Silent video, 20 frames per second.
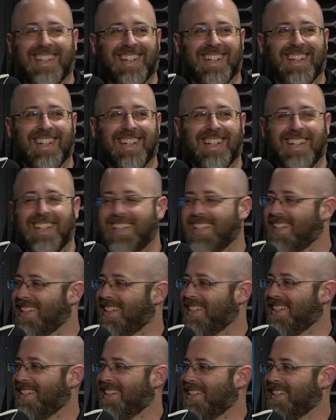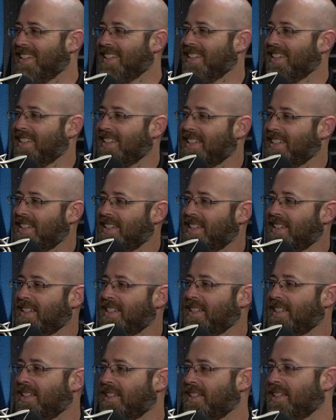
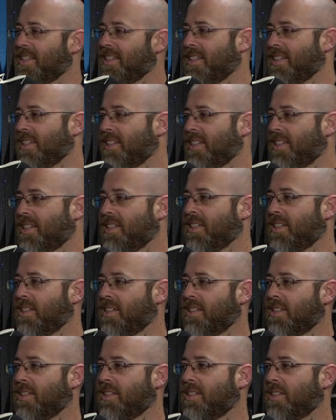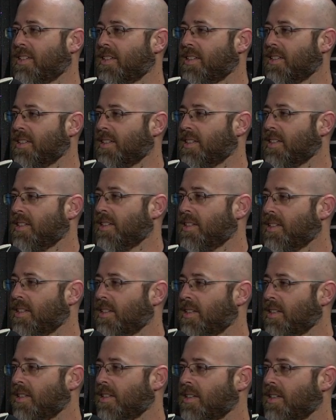
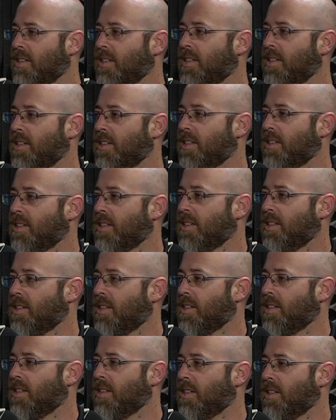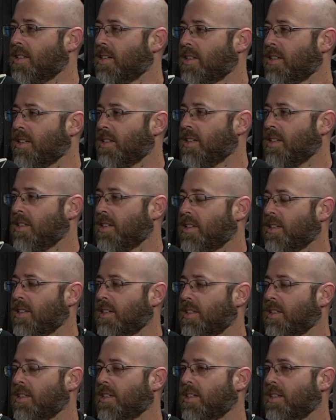
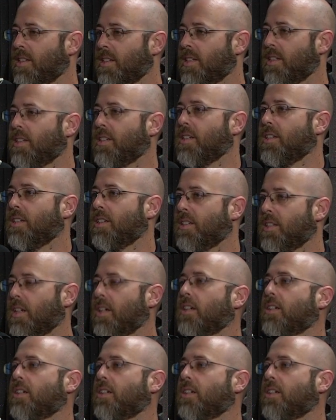(silent)